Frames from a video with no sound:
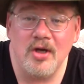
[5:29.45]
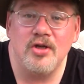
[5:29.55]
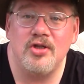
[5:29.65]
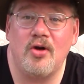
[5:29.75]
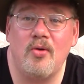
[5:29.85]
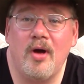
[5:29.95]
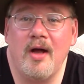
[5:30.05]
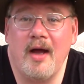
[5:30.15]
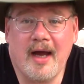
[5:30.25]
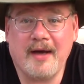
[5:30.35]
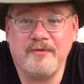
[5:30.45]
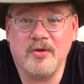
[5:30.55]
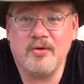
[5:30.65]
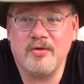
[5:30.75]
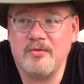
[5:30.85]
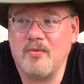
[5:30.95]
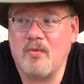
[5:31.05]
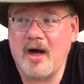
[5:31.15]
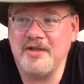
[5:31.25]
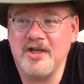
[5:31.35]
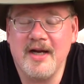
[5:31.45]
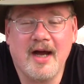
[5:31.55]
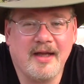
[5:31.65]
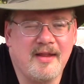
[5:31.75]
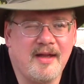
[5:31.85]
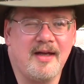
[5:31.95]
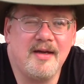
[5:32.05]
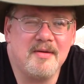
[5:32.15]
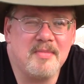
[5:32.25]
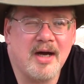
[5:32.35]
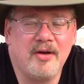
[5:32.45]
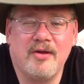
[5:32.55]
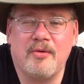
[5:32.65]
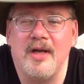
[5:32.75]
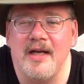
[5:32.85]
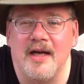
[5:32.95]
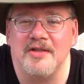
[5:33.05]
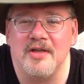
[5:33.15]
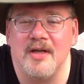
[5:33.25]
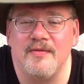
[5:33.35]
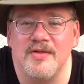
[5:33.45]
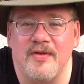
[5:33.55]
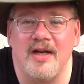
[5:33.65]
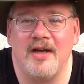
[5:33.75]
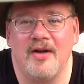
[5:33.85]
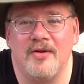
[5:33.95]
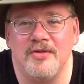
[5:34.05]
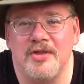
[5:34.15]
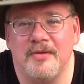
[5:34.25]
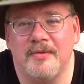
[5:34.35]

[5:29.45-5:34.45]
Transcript: So after watching, I think, about 36 of his videos,